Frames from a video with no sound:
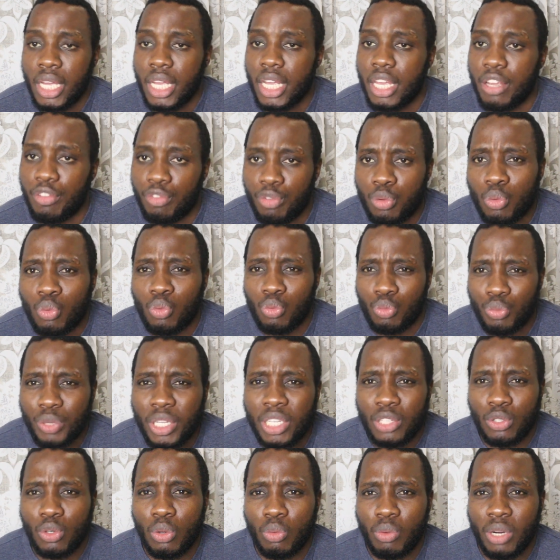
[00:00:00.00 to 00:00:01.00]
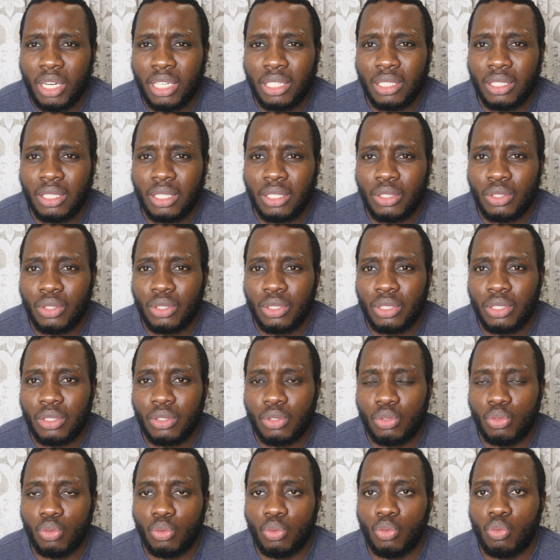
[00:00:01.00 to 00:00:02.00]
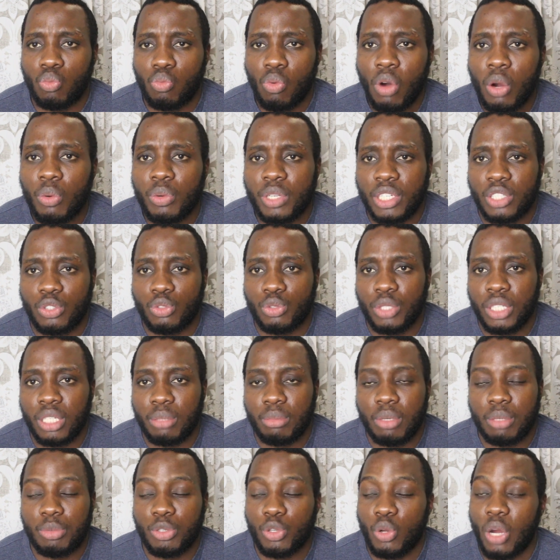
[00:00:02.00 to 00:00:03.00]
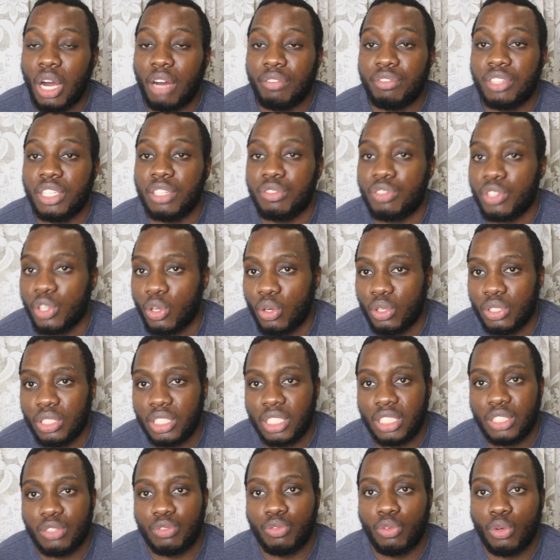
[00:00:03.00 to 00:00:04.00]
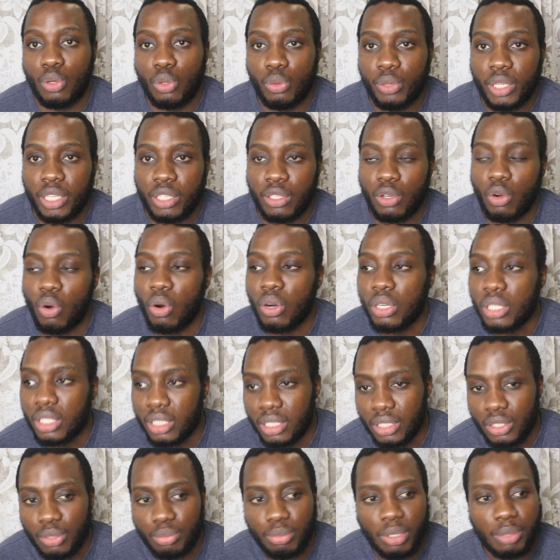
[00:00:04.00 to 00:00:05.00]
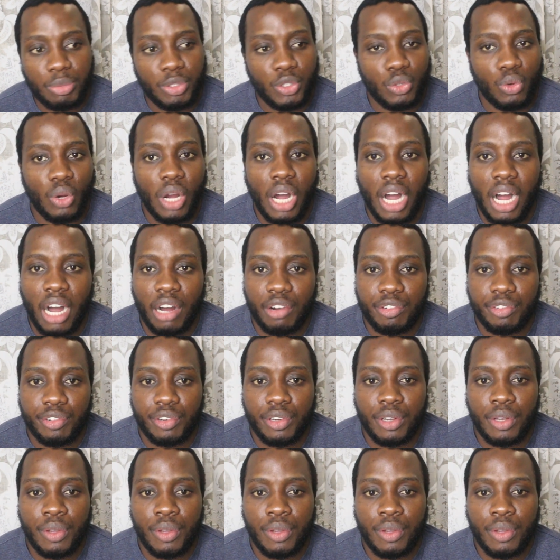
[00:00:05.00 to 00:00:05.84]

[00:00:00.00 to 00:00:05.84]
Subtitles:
If you really don't want to work with a trainer, maybe you have difficulties following orders, maybe you have,